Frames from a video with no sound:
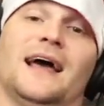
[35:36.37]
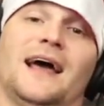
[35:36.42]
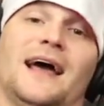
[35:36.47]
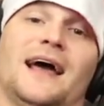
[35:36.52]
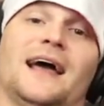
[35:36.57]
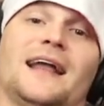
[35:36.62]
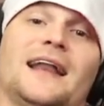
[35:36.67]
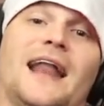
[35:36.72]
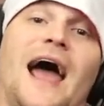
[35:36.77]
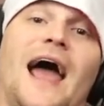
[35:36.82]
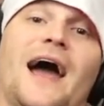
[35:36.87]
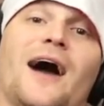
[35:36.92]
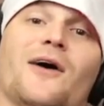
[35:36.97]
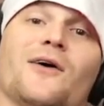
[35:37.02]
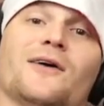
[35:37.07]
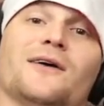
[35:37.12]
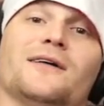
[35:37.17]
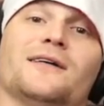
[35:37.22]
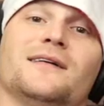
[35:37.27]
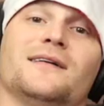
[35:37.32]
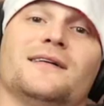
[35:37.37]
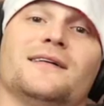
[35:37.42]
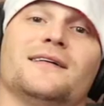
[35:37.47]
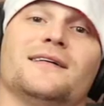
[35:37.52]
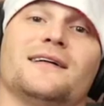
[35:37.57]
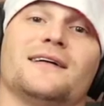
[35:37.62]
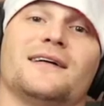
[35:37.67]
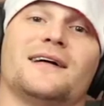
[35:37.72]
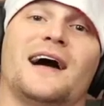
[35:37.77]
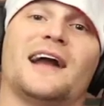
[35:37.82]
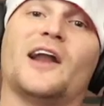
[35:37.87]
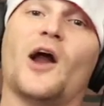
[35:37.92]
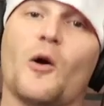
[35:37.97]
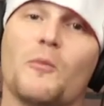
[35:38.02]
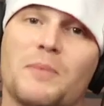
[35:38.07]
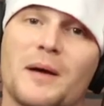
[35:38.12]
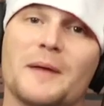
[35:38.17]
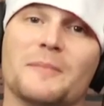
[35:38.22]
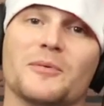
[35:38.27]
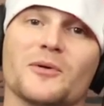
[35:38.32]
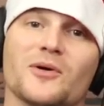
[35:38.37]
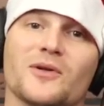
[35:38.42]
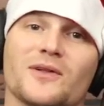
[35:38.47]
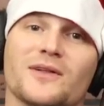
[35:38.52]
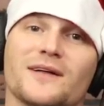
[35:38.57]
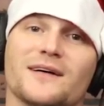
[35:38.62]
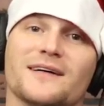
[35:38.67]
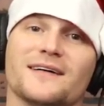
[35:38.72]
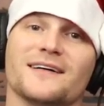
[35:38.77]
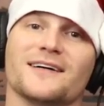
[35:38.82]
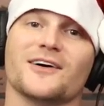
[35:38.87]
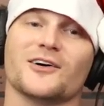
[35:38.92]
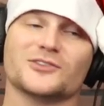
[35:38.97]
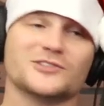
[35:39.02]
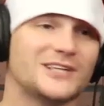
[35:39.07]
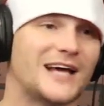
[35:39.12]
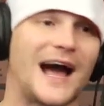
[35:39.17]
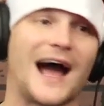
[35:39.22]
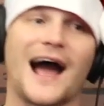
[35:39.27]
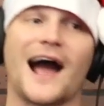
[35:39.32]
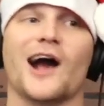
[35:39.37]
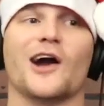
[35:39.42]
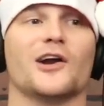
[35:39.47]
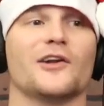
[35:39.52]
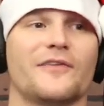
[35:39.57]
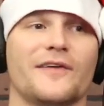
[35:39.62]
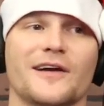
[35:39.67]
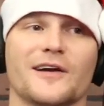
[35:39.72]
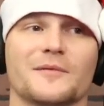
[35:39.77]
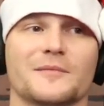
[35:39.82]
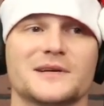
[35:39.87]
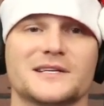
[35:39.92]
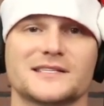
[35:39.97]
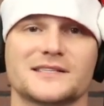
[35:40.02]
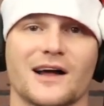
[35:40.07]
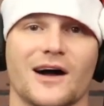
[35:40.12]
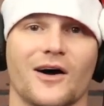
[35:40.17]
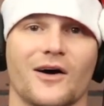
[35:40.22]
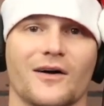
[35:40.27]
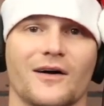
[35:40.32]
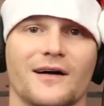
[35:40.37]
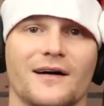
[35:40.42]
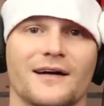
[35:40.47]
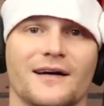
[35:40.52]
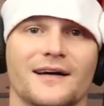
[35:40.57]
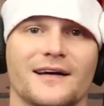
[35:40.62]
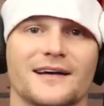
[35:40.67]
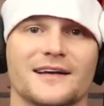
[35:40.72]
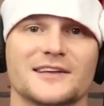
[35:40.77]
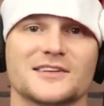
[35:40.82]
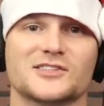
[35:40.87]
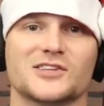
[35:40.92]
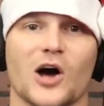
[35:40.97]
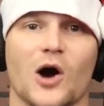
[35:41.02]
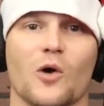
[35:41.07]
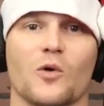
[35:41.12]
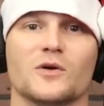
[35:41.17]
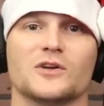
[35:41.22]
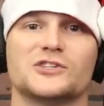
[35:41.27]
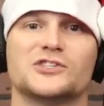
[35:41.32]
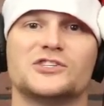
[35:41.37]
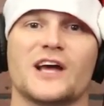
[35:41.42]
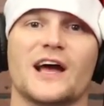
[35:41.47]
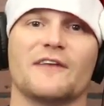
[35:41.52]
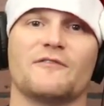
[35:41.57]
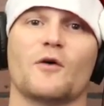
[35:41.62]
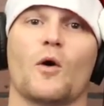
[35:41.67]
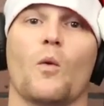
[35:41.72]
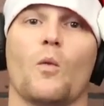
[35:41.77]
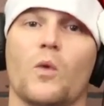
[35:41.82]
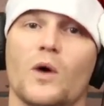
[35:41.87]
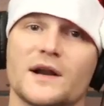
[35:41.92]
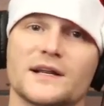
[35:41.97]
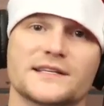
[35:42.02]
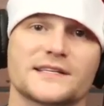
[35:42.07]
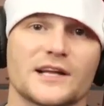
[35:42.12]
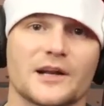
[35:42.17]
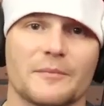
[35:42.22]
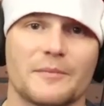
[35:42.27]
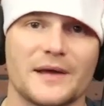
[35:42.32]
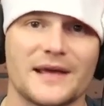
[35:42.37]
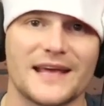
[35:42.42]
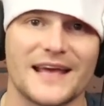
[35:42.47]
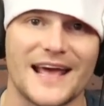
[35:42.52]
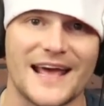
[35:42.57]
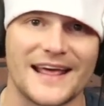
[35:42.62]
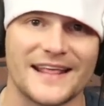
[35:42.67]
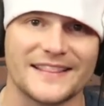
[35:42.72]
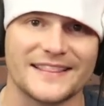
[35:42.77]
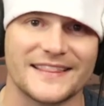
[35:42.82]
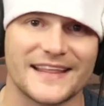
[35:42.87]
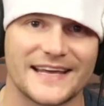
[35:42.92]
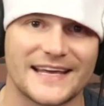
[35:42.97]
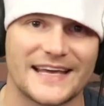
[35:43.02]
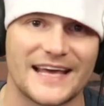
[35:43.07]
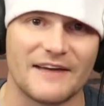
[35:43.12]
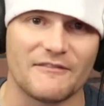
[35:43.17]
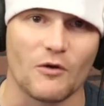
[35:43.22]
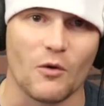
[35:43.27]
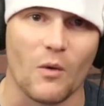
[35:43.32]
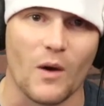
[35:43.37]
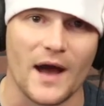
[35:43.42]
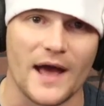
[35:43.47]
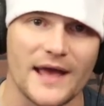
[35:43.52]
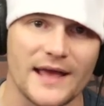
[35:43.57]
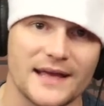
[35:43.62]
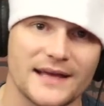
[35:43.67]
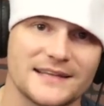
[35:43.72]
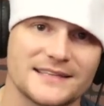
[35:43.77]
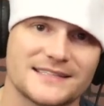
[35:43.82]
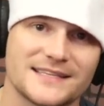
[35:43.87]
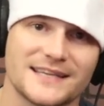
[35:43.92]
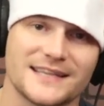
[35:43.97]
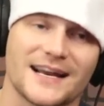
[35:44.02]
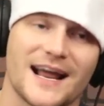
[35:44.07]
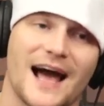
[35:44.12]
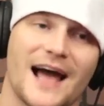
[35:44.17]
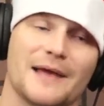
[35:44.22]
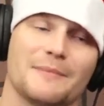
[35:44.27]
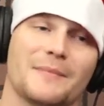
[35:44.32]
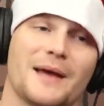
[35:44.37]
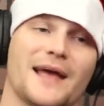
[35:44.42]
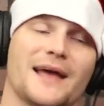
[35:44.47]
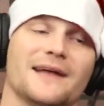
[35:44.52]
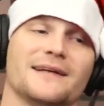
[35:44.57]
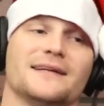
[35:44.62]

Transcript: now, I know people are tired of hearing me stall. So, Jeff, what is going to be in the giveaway tonight, man?